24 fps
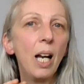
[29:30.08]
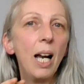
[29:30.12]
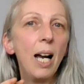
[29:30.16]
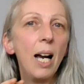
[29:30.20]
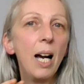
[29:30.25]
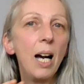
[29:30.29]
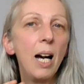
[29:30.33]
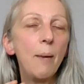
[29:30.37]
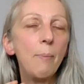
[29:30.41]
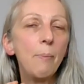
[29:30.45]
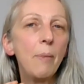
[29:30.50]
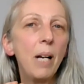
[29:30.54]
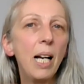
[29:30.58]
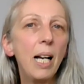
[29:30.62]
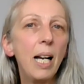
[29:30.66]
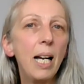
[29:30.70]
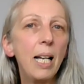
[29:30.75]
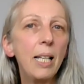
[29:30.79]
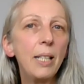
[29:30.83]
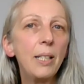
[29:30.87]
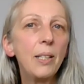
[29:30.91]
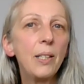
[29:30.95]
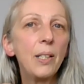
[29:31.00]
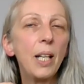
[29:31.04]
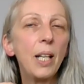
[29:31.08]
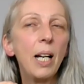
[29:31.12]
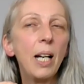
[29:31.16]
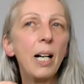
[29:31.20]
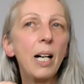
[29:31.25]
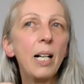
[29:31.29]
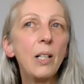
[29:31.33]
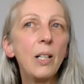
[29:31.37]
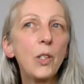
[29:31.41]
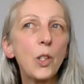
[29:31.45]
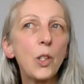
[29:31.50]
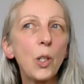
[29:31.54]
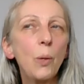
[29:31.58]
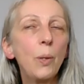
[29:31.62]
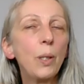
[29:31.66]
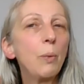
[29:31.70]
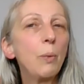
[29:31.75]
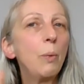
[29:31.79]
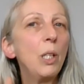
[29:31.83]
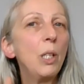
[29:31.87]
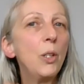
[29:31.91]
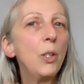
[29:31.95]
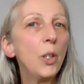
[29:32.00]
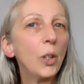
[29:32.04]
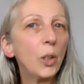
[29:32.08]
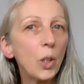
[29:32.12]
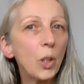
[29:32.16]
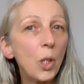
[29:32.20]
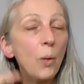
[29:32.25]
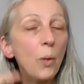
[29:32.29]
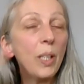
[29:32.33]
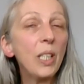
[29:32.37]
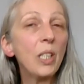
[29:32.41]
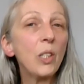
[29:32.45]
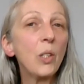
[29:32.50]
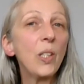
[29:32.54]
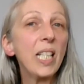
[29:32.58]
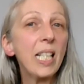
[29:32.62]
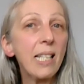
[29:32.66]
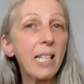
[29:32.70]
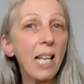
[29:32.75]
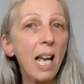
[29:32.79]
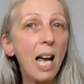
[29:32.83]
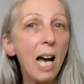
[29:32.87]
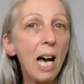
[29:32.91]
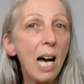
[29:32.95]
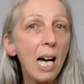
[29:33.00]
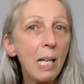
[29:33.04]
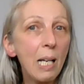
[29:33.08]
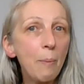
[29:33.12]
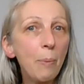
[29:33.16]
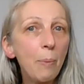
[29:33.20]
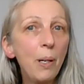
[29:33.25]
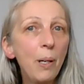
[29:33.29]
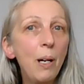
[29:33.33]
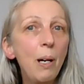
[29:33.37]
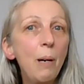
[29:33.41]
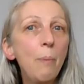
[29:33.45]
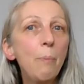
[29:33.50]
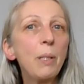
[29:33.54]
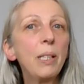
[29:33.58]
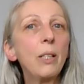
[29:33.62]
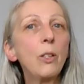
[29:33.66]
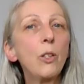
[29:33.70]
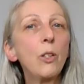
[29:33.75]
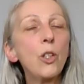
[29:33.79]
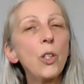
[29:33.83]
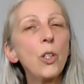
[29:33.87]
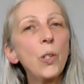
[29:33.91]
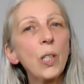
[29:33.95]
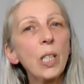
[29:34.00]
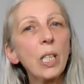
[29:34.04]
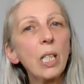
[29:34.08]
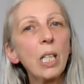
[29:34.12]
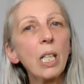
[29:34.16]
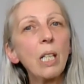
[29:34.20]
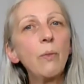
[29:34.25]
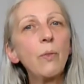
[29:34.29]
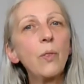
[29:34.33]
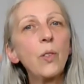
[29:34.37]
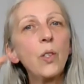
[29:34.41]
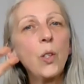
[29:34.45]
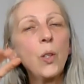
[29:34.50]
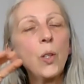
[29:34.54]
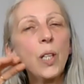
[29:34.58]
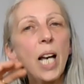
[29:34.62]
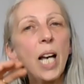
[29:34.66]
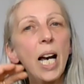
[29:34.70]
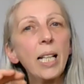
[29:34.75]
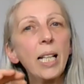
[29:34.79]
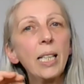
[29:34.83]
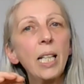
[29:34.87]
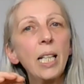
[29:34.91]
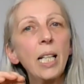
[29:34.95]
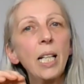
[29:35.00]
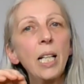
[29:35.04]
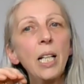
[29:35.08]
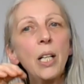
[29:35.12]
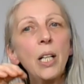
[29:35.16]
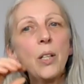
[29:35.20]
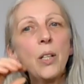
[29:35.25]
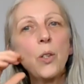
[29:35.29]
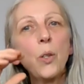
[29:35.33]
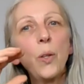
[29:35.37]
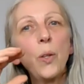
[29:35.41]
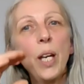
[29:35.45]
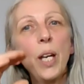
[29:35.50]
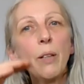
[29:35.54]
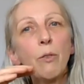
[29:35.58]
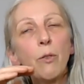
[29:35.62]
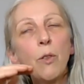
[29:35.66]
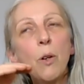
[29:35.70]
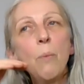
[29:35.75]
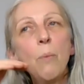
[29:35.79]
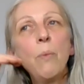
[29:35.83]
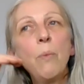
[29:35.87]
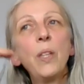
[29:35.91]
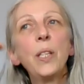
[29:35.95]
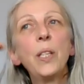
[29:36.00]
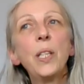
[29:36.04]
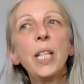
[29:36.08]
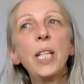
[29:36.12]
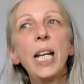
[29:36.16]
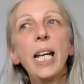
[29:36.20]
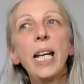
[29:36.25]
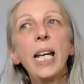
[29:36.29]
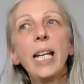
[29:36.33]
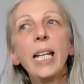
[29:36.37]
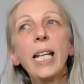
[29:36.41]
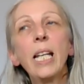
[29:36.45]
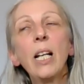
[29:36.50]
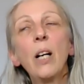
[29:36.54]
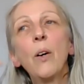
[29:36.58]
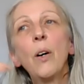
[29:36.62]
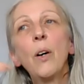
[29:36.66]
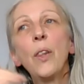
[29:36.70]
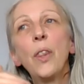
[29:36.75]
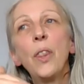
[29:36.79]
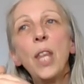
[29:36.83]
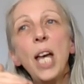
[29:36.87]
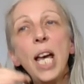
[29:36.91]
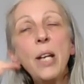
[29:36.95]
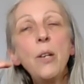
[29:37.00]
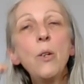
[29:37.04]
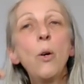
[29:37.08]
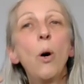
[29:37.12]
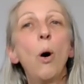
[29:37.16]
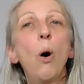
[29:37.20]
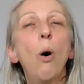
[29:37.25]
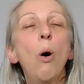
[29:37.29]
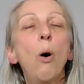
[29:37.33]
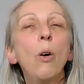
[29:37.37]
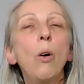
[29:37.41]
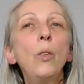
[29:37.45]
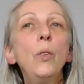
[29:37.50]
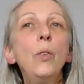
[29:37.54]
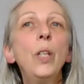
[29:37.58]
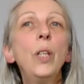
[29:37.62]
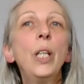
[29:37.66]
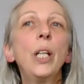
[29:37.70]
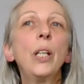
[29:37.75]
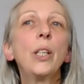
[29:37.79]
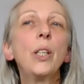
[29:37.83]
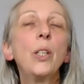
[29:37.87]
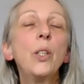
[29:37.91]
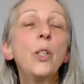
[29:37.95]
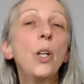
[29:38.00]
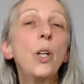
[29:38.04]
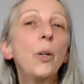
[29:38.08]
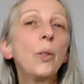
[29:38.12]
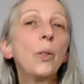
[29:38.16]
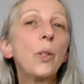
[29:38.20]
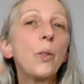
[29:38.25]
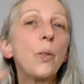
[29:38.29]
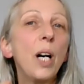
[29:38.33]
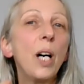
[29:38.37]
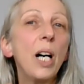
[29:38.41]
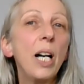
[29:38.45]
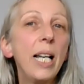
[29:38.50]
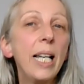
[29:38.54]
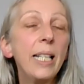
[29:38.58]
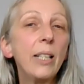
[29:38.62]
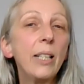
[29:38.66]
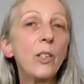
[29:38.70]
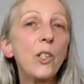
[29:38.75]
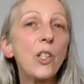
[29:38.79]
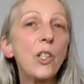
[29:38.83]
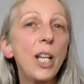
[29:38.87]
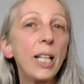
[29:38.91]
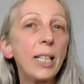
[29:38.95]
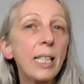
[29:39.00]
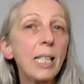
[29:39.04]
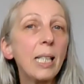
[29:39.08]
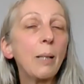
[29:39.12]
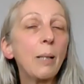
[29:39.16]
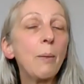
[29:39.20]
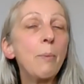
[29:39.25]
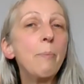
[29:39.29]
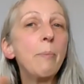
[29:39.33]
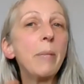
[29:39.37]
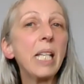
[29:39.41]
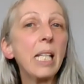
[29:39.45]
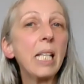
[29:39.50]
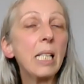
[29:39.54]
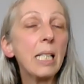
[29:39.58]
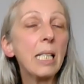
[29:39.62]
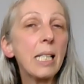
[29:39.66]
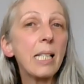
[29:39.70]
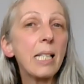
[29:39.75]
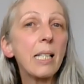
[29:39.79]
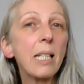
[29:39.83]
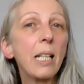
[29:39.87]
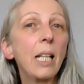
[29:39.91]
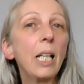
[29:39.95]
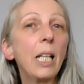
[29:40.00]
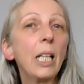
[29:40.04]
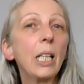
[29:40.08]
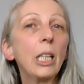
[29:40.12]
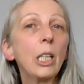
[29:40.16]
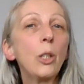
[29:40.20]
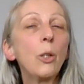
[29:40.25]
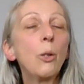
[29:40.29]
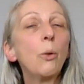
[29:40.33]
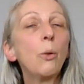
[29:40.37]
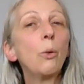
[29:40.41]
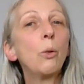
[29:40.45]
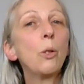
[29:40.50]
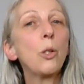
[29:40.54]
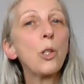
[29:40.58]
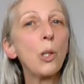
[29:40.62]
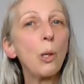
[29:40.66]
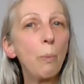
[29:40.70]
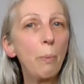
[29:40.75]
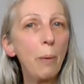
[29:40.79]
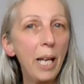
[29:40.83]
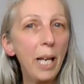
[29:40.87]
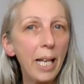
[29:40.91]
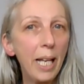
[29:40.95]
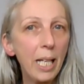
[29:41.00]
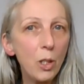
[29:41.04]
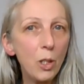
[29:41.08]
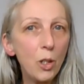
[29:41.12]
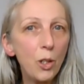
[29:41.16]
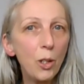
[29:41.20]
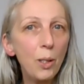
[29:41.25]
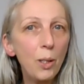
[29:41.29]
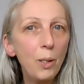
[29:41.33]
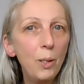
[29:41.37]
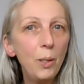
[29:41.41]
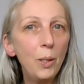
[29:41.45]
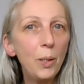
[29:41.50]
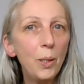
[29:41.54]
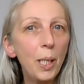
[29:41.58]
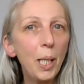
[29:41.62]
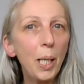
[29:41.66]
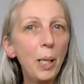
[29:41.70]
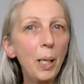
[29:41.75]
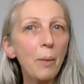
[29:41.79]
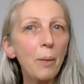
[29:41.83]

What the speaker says: So it will not go into this hyper, but it just gives you that, so that from the day then on, you are energetic, means you're also patient,